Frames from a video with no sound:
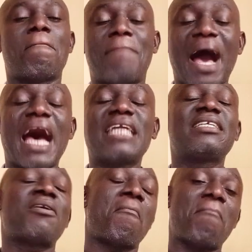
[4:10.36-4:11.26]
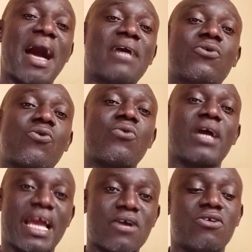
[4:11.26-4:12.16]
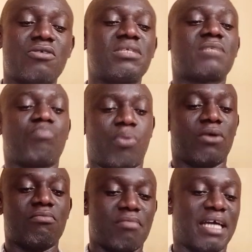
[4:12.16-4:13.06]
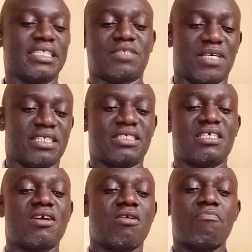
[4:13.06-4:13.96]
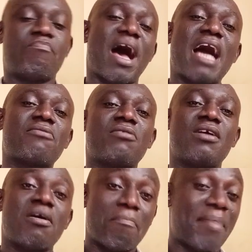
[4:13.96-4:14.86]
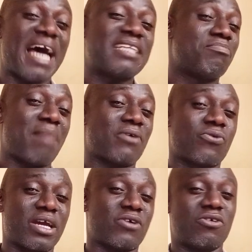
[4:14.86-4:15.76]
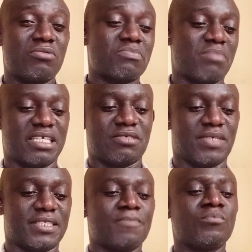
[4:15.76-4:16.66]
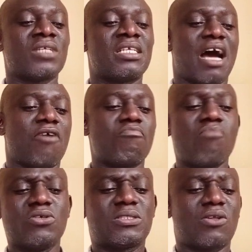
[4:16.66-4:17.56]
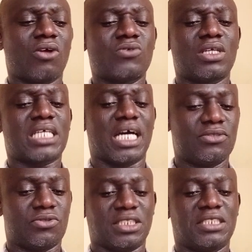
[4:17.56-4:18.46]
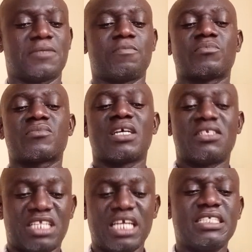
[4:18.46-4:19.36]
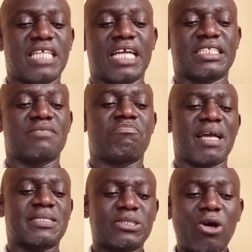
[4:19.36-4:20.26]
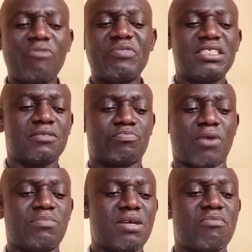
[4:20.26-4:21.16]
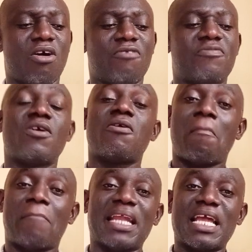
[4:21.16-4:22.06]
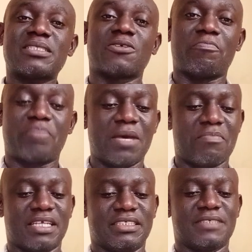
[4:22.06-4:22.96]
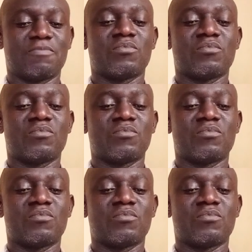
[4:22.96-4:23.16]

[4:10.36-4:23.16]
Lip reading: bad macroeconomic management. Bad macroeconomic management. Now, most third world countries think that by solving the problem of balance of payment,